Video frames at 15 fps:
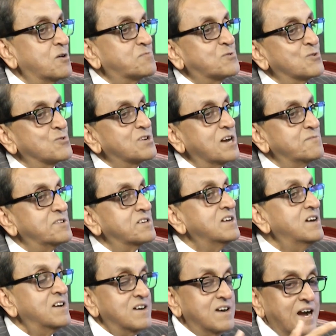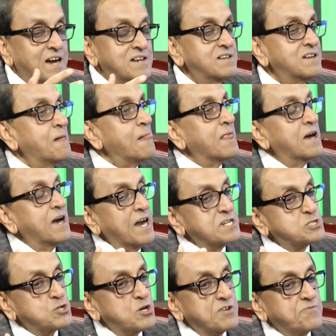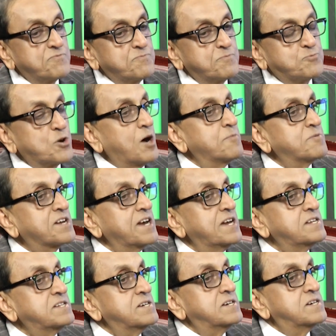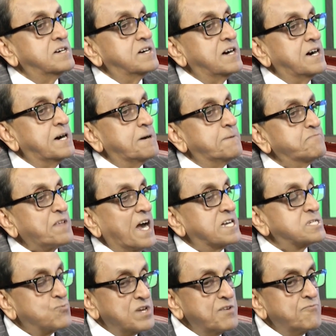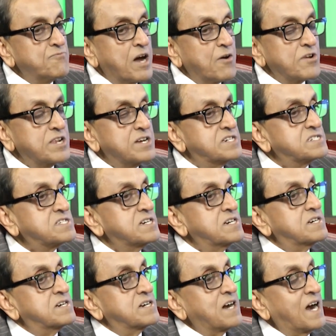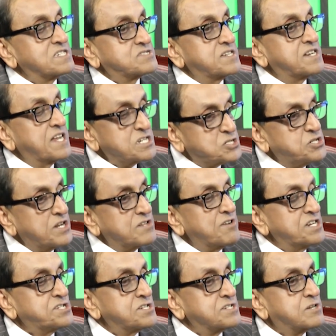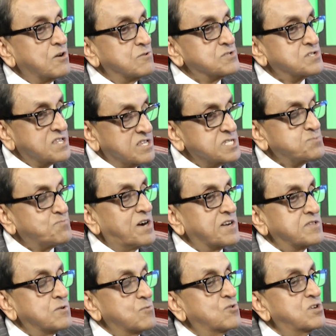our programming and sort of propagate, as we've now learned, as the next generation grows in this part of